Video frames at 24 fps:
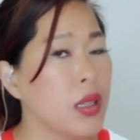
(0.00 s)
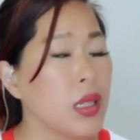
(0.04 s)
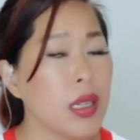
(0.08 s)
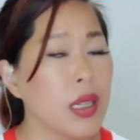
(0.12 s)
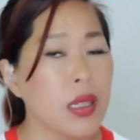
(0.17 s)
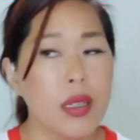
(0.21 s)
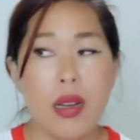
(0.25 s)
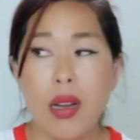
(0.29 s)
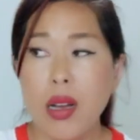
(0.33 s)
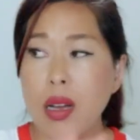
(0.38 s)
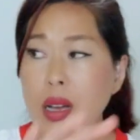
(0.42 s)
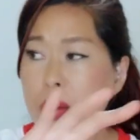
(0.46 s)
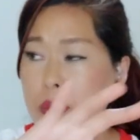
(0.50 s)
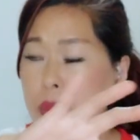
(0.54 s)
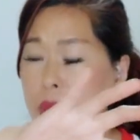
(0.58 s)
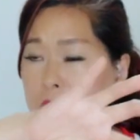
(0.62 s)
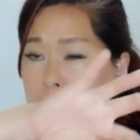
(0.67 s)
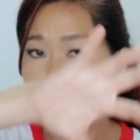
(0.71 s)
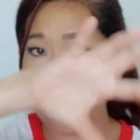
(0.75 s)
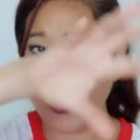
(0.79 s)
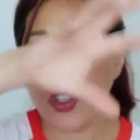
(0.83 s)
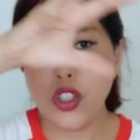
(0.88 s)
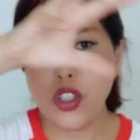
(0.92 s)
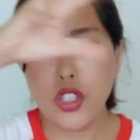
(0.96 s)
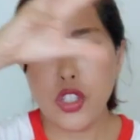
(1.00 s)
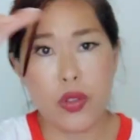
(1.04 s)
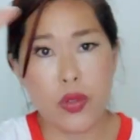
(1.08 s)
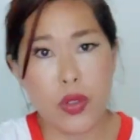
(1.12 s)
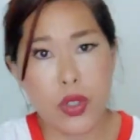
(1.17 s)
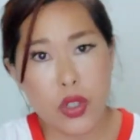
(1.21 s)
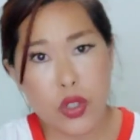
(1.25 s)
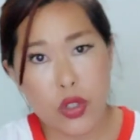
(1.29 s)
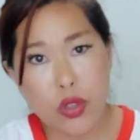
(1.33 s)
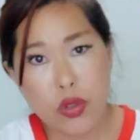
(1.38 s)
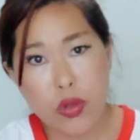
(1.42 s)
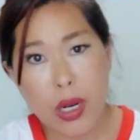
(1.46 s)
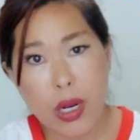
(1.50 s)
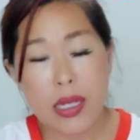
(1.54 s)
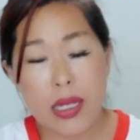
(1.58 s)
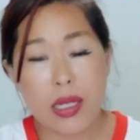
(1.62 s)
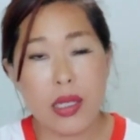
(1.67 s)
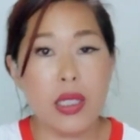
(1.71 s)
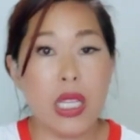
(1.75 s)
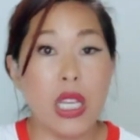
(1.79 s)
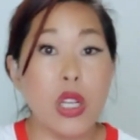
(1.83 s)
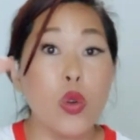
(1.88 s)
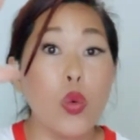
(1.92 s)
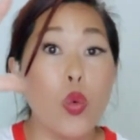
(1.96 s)
And that combination of
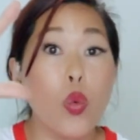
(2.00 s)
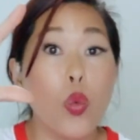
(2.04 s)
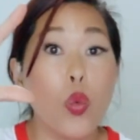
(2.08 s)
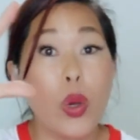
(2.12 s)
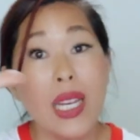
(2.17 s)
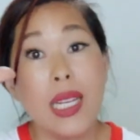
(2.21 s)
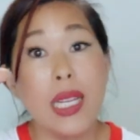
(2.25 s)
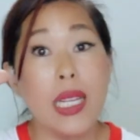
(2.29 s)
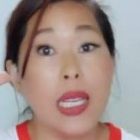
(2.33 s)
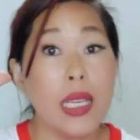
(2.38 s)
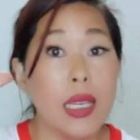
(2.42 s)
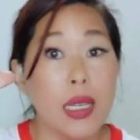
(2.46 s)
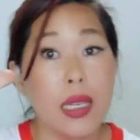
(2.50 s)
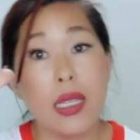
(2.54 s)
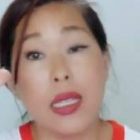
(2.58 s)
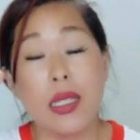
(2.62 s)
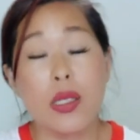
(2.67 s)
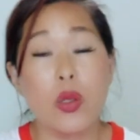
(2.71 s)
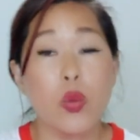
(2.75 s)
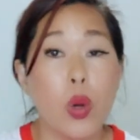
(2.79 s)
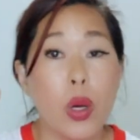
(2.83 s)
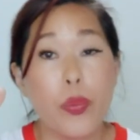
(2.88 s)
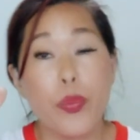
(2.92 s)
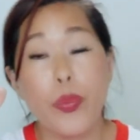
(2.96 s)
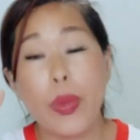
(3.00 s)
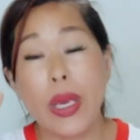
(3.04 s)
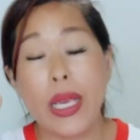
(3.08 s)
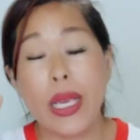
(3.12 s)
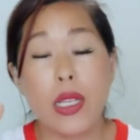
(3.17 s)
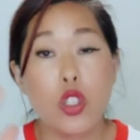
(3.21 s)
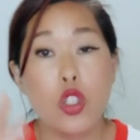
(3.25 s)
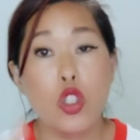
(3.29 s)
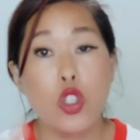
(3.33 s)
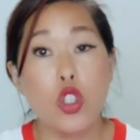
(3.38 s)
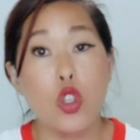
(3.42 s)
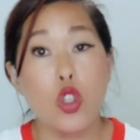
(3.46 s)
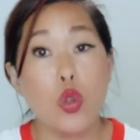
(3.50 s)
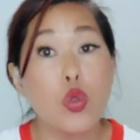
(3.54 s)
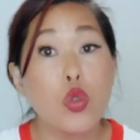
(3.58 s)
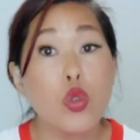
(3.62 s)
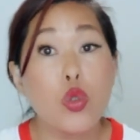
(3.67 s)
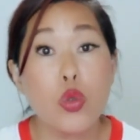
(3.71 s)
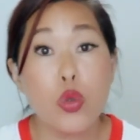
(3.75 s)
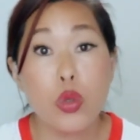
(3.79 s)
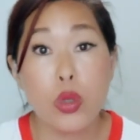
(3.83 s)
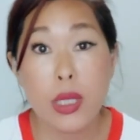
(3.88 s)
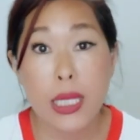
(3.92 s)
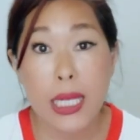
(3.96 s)
stress and winning is what makes
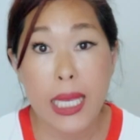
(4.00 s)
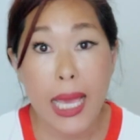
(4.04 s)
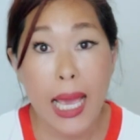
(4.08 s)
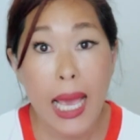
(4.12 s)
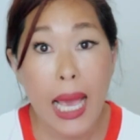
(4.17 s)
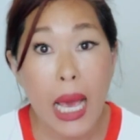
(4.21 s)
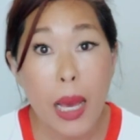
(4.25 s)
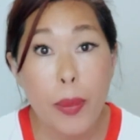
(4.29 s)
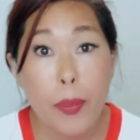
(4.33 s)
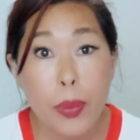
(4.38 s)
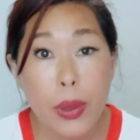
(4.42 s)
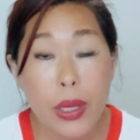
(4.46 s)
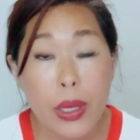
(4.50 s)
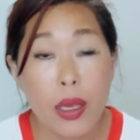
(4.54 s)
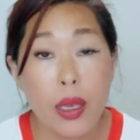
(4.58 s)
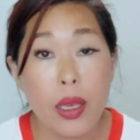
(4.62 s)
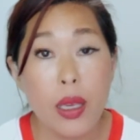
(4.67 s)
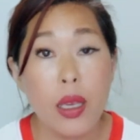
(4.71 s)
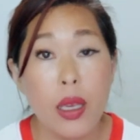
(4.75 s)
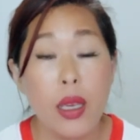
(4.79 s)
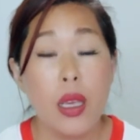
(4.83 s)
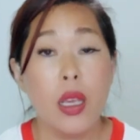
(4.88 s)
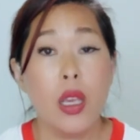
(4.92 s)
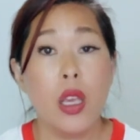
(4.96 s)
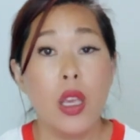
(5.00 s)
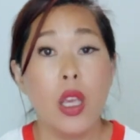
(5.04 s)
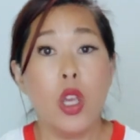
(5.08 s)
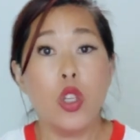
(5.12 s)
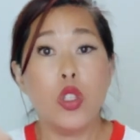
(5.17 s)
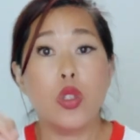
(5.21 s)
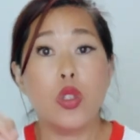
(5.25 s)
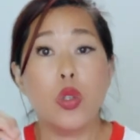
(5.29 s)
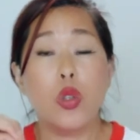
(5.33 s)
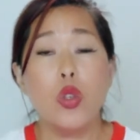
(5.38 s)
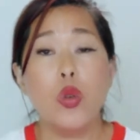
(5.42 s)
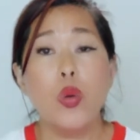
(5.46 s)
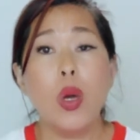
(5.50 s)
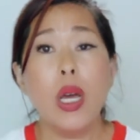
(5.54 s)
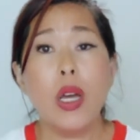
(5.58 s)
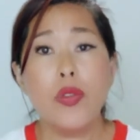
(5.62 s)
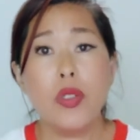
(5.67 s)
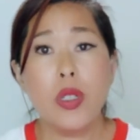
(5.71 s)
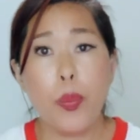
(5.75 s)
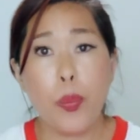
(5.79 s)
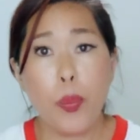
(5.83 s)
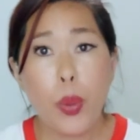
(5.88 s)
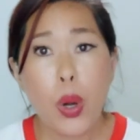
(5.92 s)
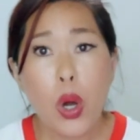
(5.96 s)
you truly happy. So you
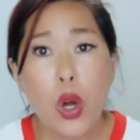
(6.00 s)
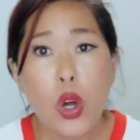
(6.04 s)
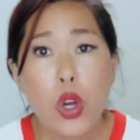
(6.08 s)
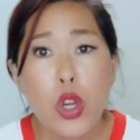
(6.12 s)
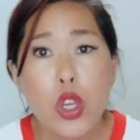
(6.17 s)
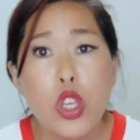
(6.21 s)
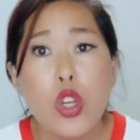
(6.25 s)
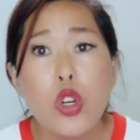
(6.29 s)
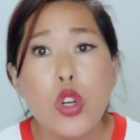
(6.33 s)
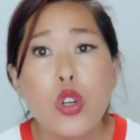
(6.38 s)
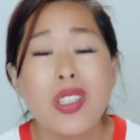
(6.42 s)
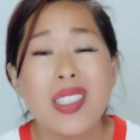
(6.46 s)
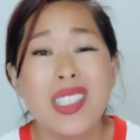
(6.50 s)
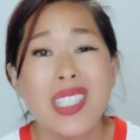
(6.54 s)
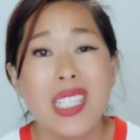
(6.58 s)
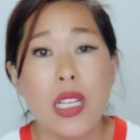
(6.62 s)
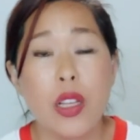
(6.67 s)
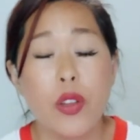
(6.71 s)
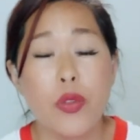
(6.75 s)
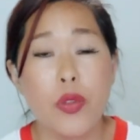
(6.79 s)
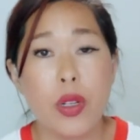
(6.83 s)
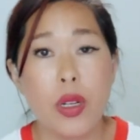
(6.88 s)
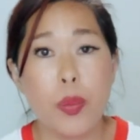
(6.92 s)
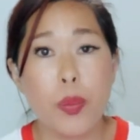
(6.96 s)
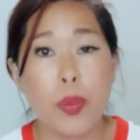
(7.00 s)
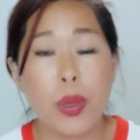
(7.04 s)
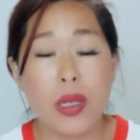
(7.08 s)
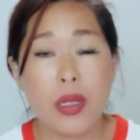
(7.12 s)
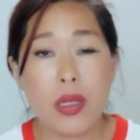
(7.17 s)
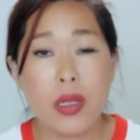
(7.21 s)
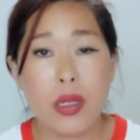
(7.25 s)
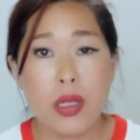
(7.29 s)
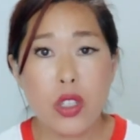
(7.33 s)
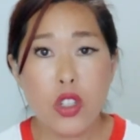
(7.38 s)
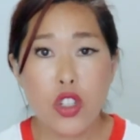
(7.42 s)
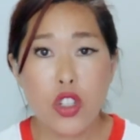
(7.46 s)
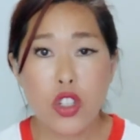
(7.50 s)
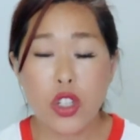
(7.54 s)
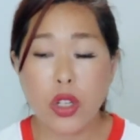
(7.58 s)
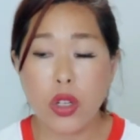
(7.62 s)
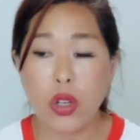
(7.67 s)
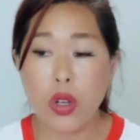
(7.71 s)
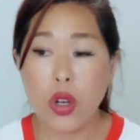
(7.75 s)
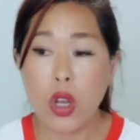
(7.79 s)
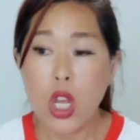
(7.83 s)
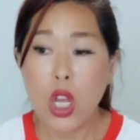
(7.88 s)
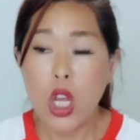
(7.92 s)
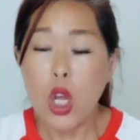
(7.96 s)
have to put yourself in a
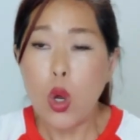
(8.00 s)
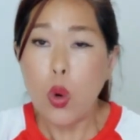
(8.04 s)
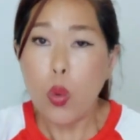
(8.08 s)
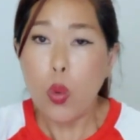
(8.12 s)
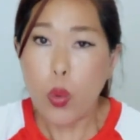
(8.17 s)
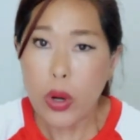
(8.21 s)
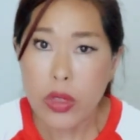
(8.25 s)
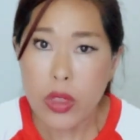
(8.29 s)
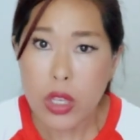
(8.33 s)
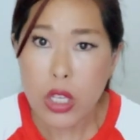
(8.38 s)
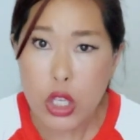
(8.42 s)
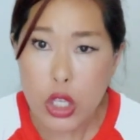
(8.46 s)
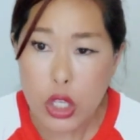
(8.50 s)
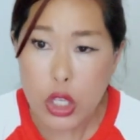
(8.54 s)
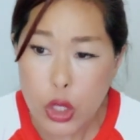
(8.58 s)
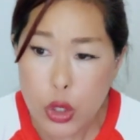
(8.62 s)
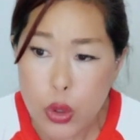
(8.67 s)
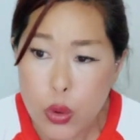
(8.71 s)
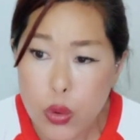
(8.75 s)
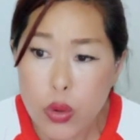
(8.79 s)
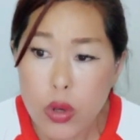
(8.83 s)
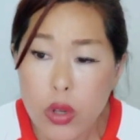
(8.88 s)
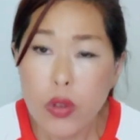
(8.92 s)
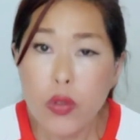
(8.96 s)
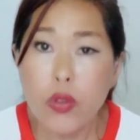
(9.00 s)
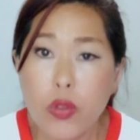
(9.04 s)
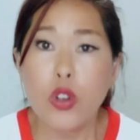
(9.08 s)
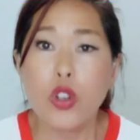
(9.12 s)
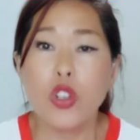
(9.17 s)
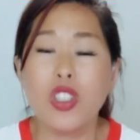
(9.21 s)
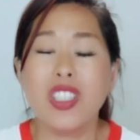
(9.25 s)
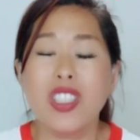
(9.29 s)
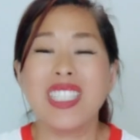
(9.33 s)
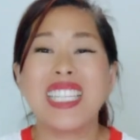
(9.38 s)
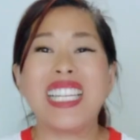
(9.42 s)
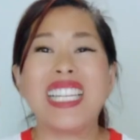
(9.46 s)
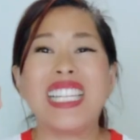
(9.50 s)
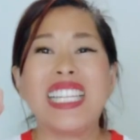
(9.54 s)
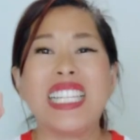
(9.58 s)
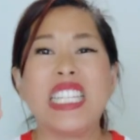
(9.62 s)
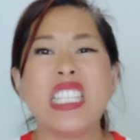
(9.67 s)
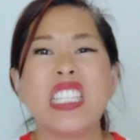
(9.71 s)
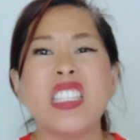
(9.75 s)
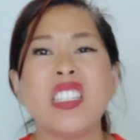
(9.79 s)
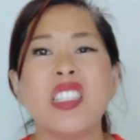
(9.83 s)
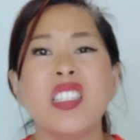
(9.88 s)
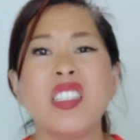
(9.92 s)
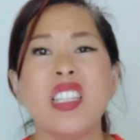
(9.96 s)
position where the universe
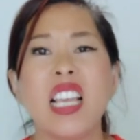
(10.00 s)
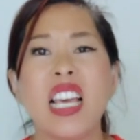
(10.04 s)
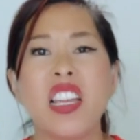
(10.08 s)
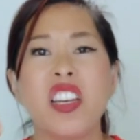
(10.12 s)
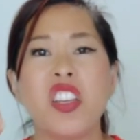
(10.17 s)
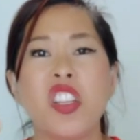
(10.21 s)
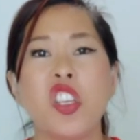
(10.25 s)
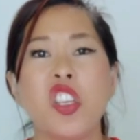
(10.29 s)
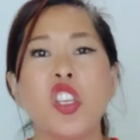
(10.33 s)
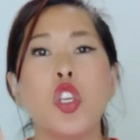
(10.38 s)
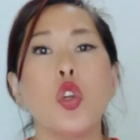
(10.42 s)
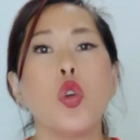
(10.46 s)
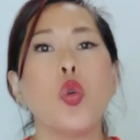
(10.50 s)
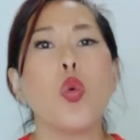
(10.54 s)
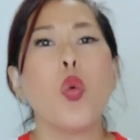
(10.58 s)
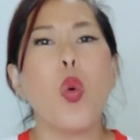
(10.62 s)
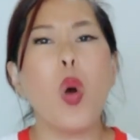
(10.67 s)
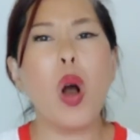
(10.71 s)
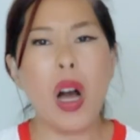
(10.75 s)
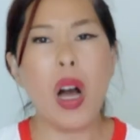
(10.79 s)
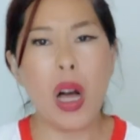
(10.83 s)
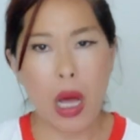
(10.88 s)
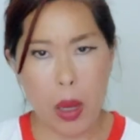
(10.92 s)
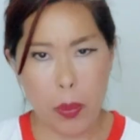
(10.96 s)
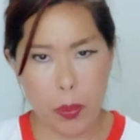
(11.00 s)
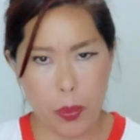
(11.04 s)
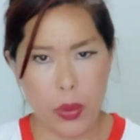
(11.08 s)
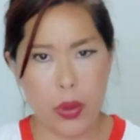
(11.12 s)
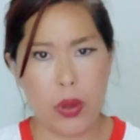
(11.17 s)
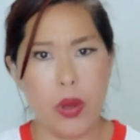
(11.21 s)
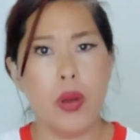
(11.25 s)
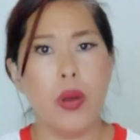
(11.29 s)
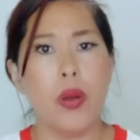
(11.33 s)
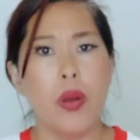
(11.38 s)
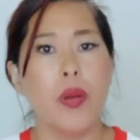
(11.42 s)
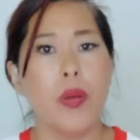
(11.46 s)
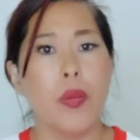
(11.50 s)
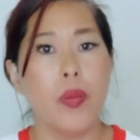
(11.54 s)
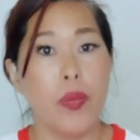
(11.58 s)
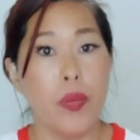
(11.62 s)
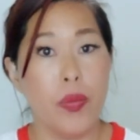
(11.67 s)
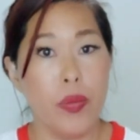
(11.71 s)
can set you up.